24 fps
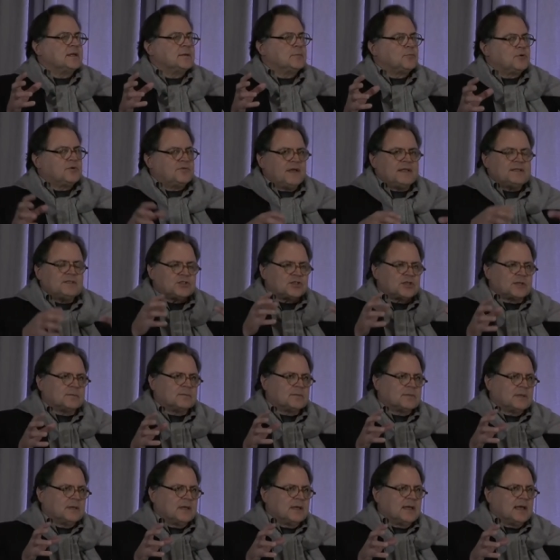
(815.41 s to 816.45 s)
prevention.
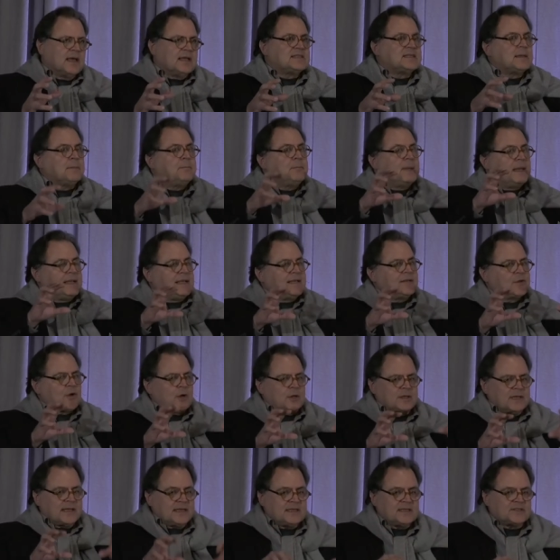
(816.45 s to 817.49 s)
It's a billion
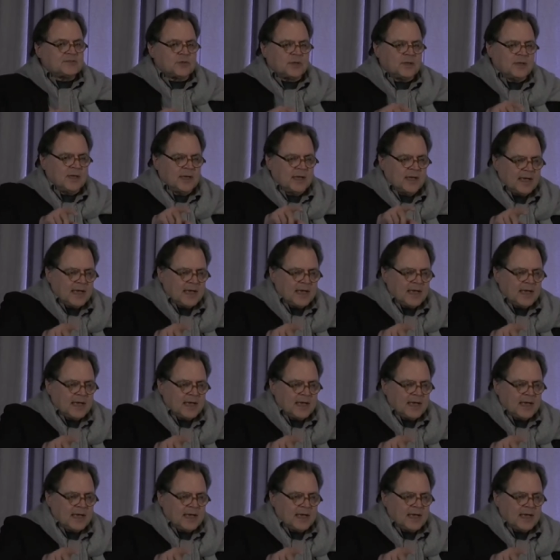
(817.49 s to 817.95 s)
dollar industry.